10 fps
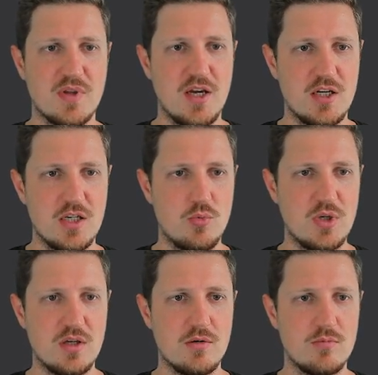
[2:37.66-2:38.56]
And if
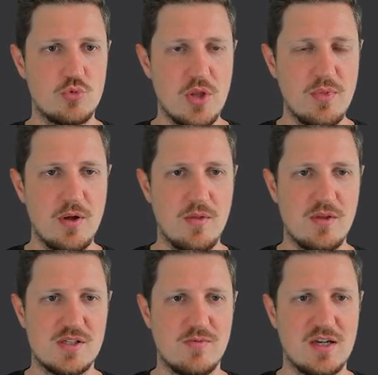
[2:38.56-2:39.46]
we print
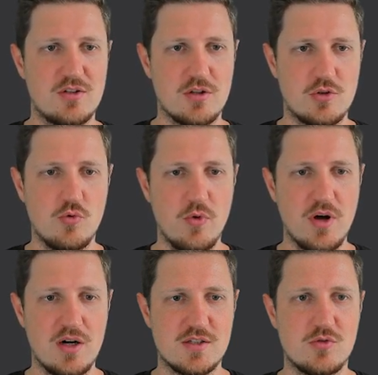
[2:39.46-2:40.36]
this vector to
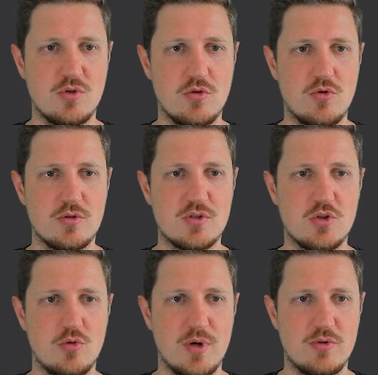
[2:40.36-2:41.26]
the RStudio
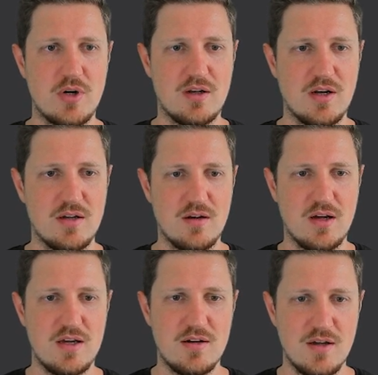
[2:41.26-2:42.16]
console by running line
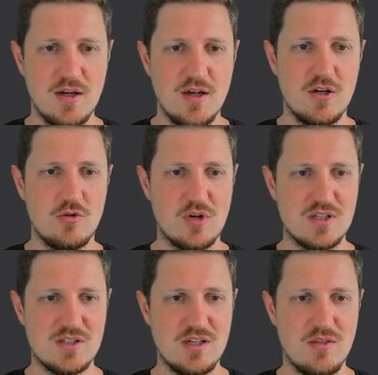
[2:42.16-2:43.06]
9, you
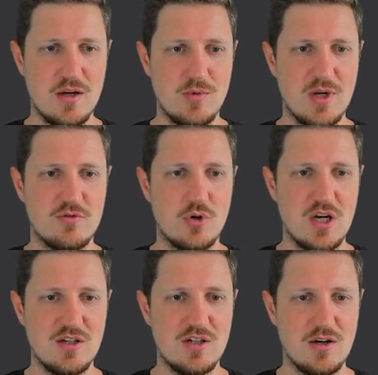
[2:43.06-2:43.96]
can see that we have
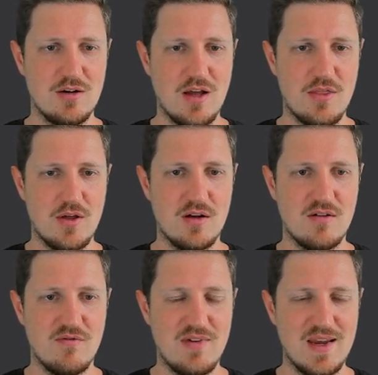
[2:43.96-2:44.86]
created another
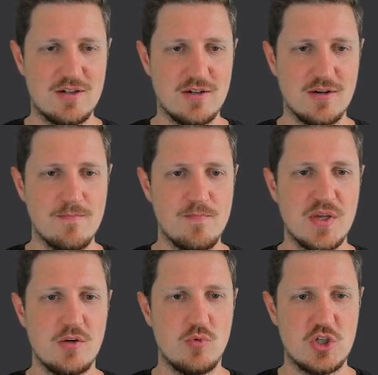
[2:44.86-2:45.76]
vector
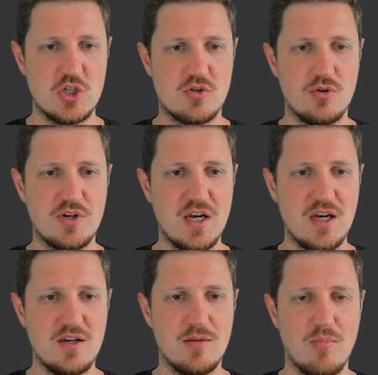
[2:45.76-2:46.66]
which is
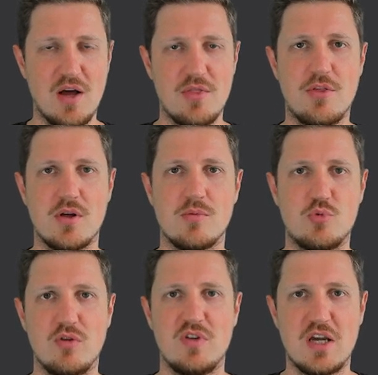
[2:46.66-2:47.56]
containing month
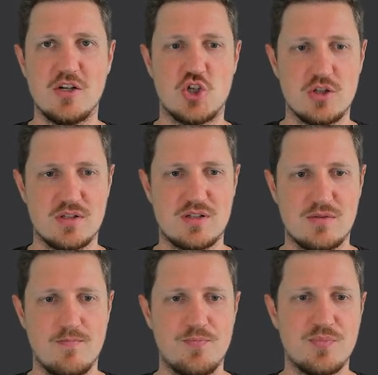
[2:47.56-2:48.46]

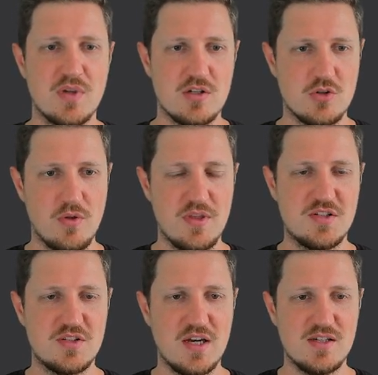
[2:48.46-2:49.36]
abbreviations. So in
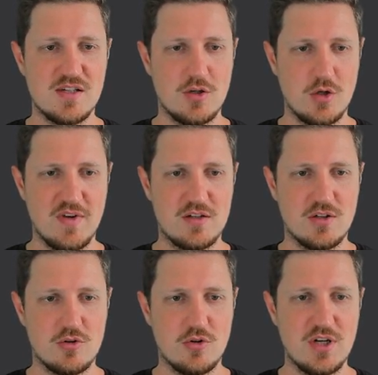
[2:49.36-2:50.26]
this case, our
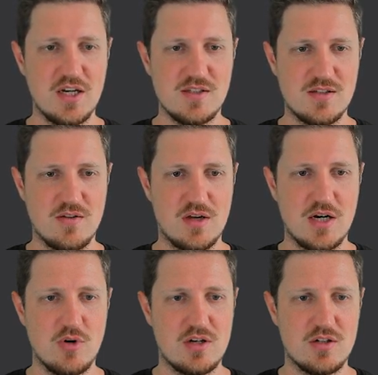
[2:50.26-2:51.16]
vector contains the
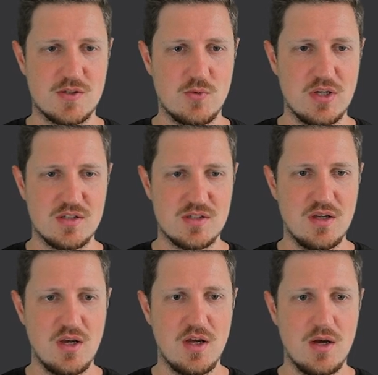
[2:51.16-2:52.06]
character strings
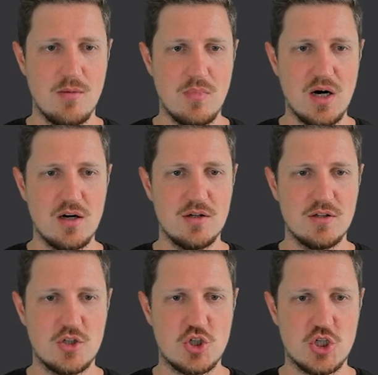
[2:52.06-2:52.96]

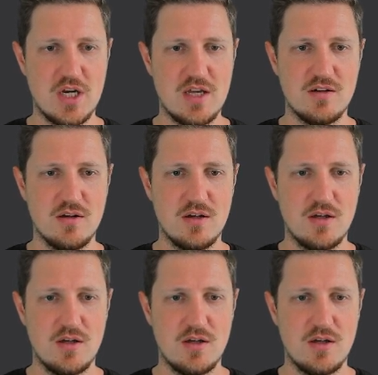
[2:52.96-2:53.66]
mar, jan,